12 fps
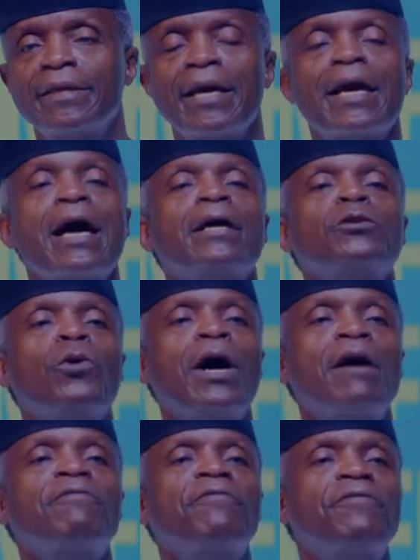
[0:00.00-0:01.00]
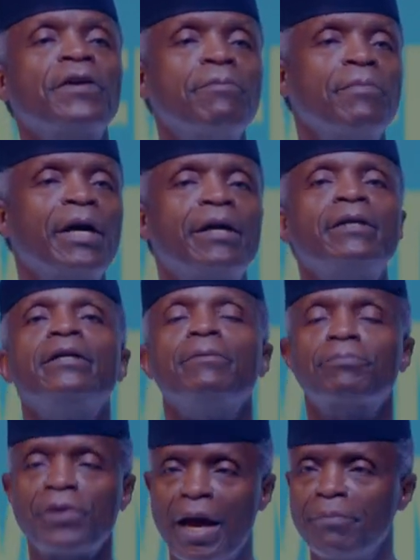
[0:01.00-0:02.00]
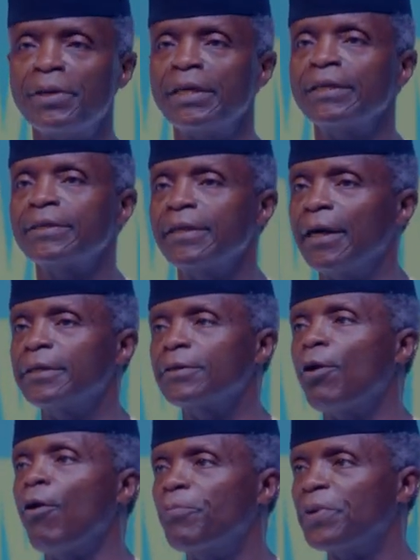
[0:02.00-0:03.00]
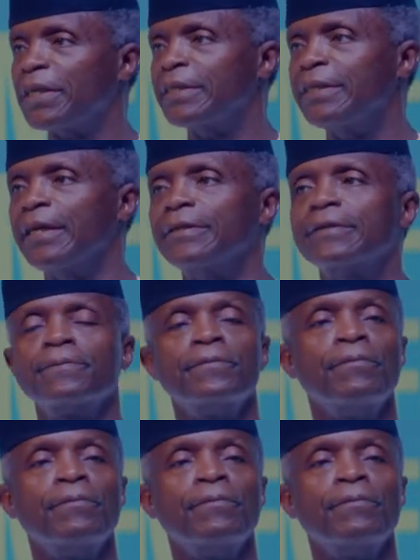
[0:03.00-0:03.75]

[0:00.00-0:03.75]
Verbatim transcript: There you have female prime ministers or presidents.